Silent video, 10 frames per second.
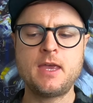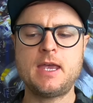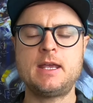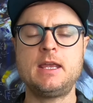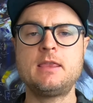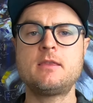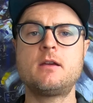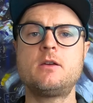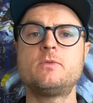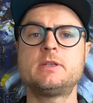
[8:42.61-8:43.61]
And in there,
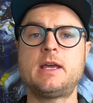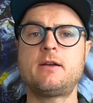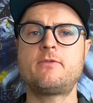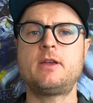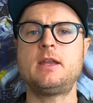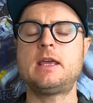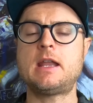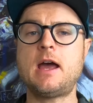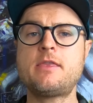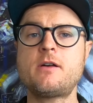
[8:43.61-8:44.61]
it was an African,
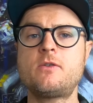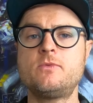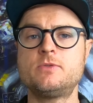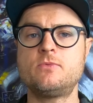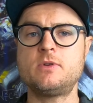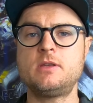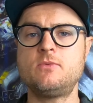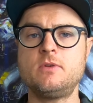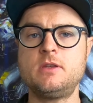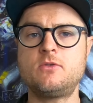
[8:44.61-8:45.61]
and I thought it was really,
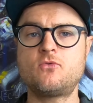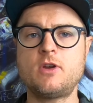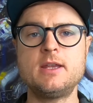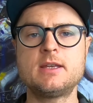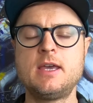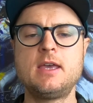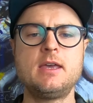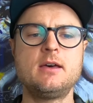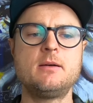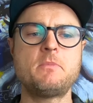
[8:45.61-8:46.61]
really great.
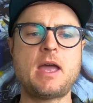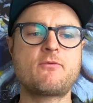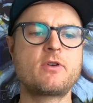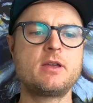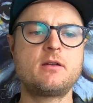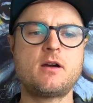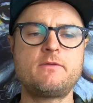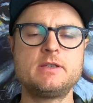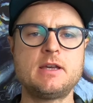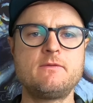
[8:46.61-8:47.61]
African
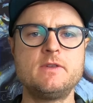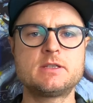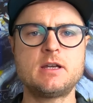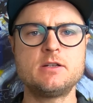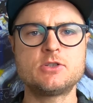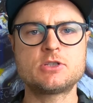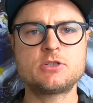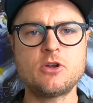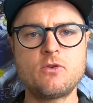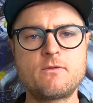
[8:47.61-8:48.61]
coffees have this kind of
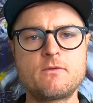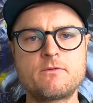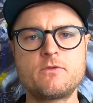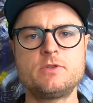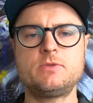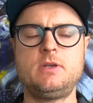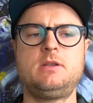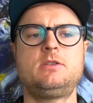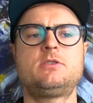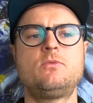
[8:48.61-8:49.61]
stone fruit
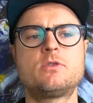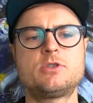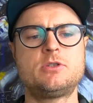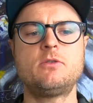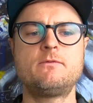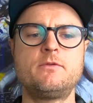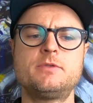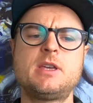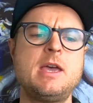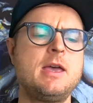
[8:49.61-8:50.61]
sweetness. So what are stone fruits?